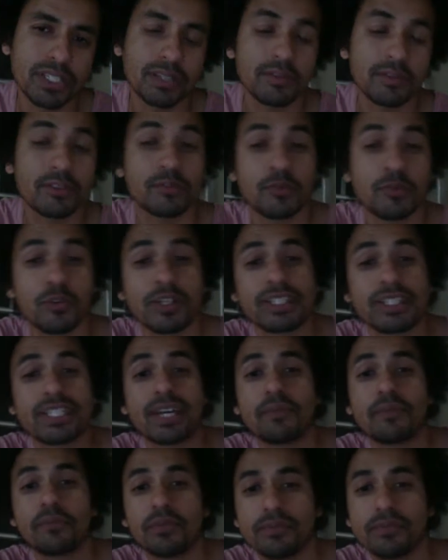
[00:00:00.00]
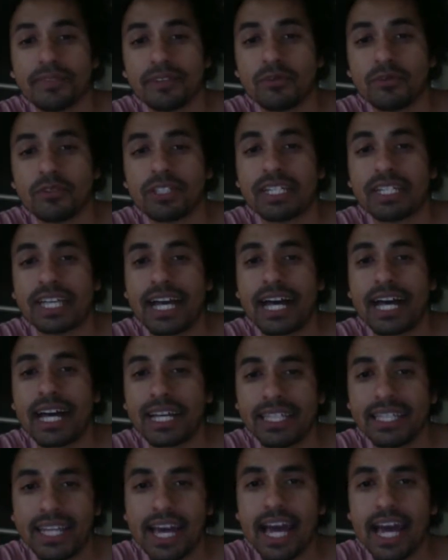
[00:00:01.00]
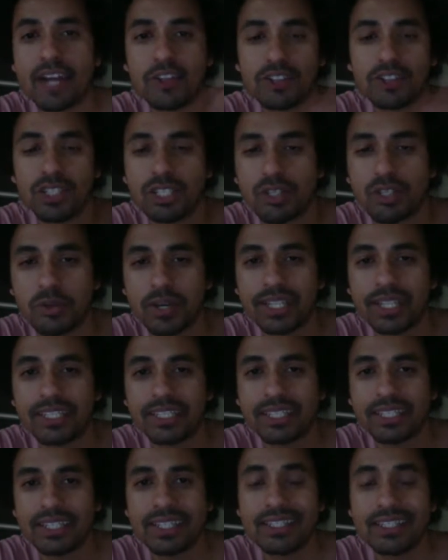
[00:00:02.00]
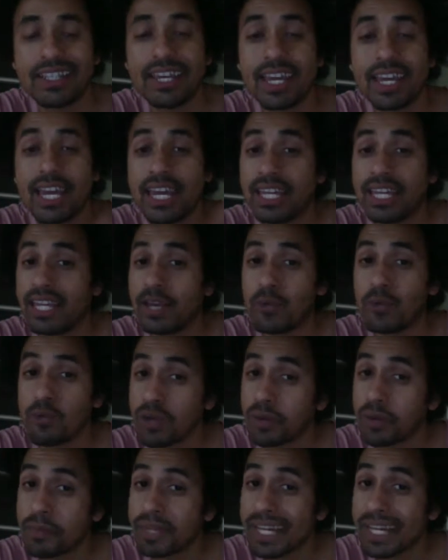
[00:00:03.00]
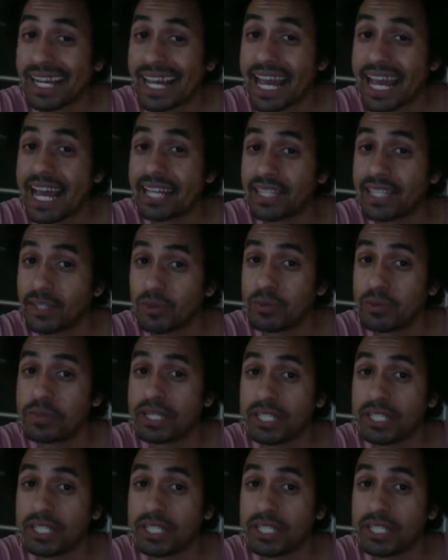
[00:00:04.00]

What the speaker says: But for example, if it was a guy that actually directed this, there wouldn't be a cat, there would be a